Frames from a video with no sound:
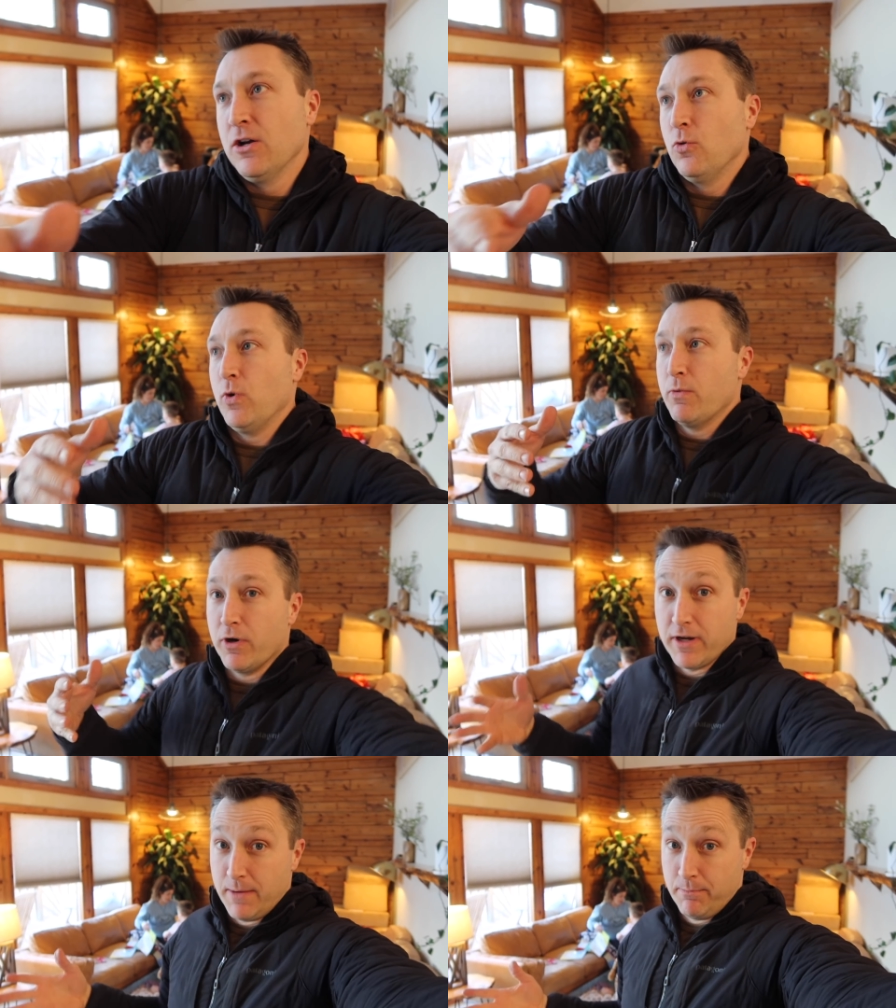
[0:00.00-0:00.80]
we
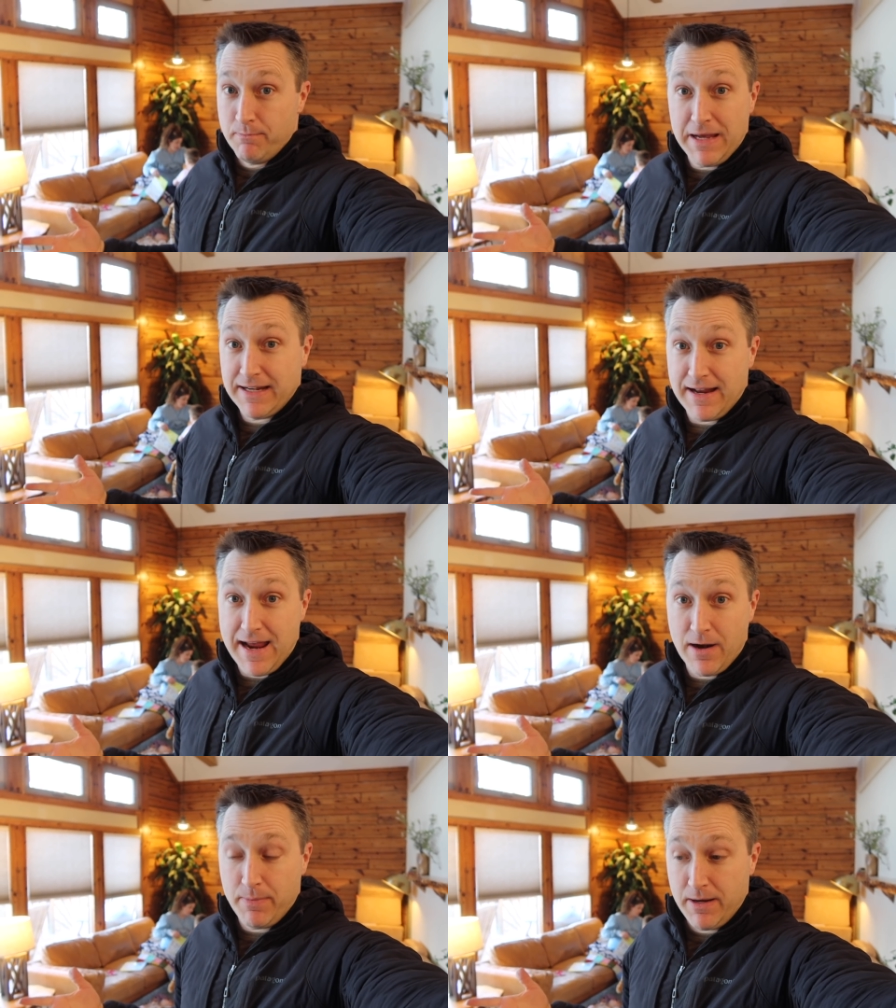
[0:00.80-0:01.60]
were gonna make it an
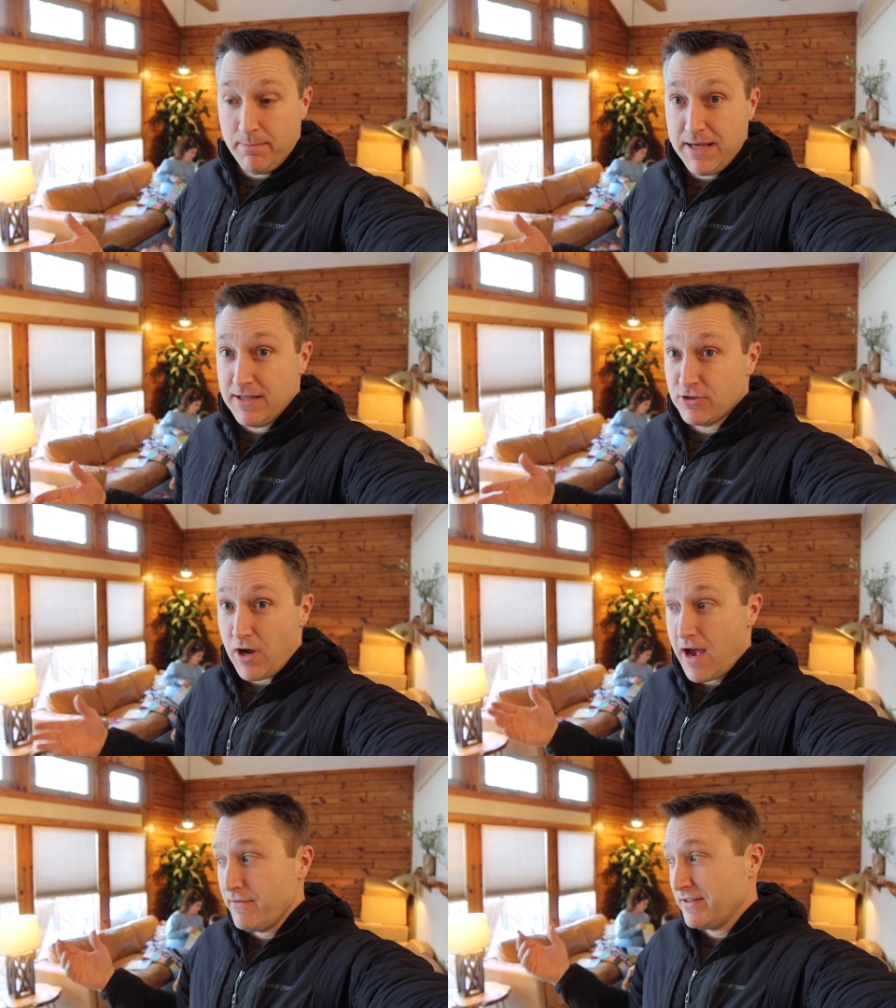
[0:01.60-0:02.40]
Airbnb, so
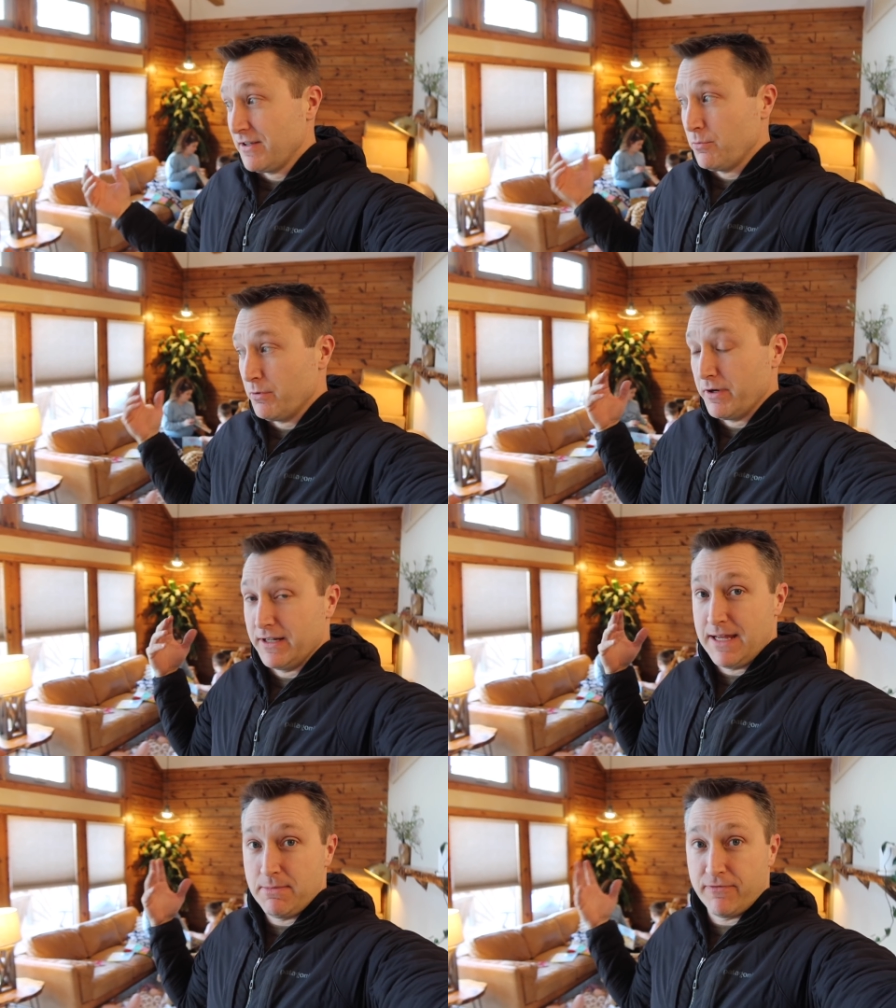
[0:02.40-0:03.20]
obviously we were gonna
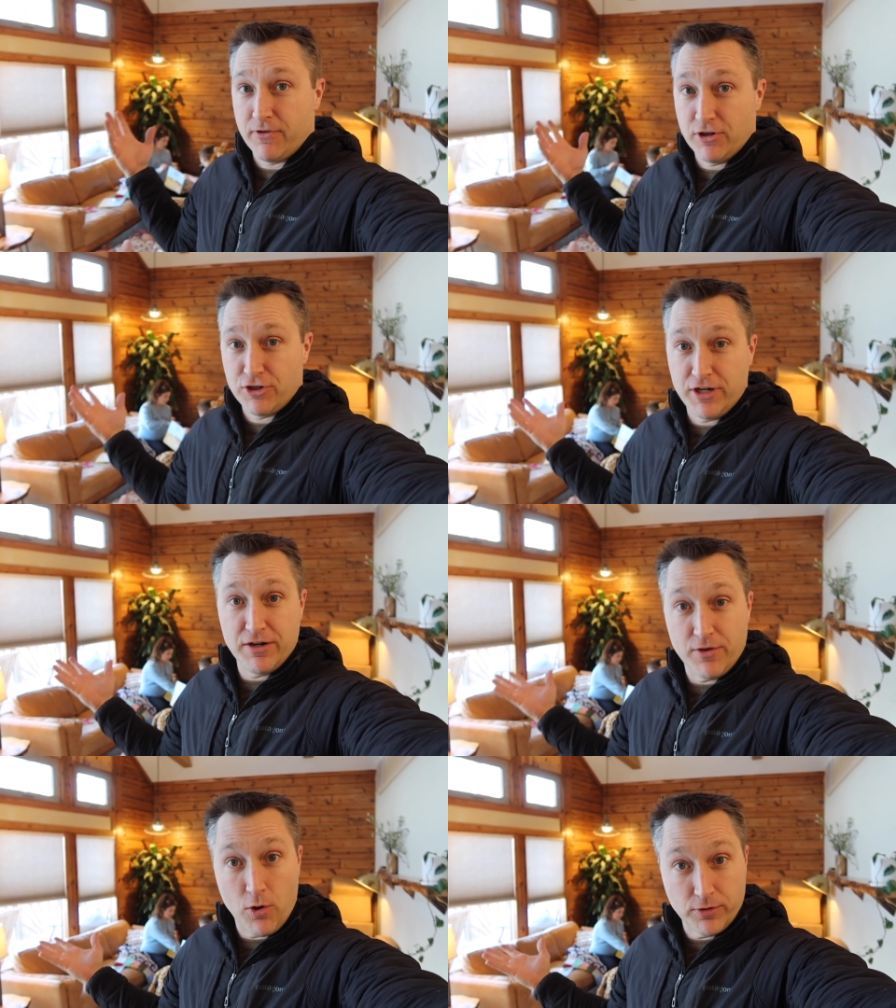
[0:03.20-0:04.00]
keep the furniture
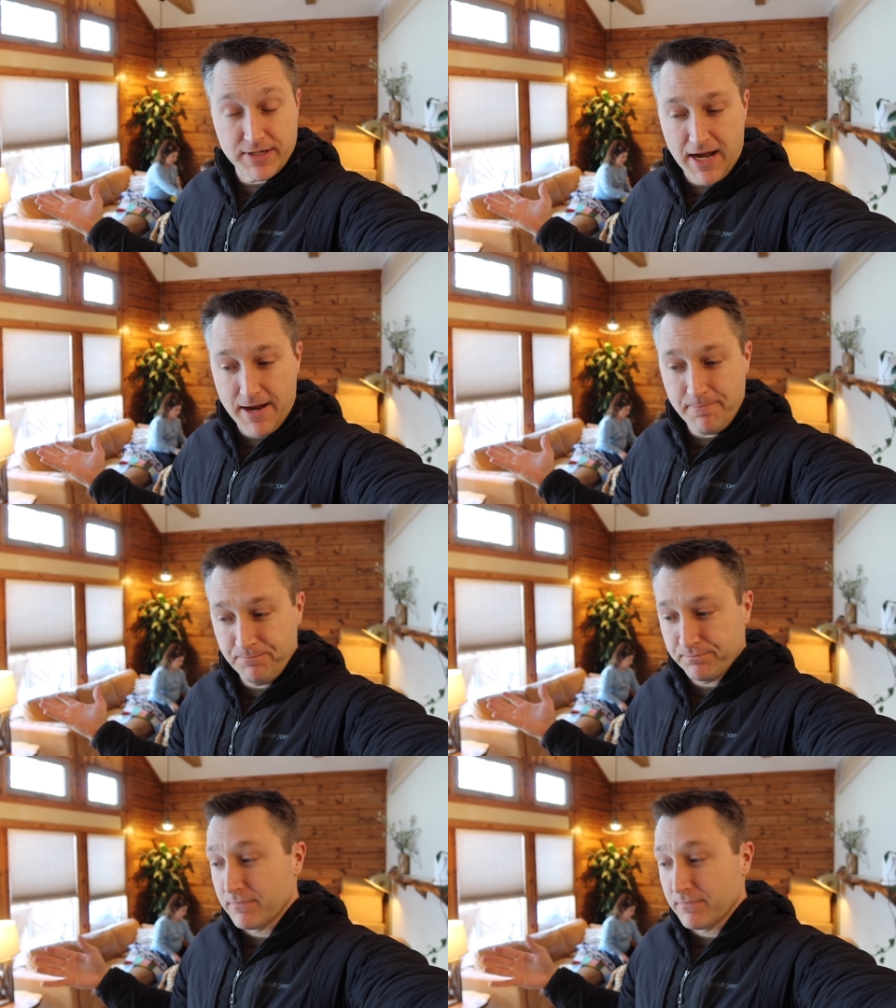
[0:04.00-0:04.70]
here the whole time.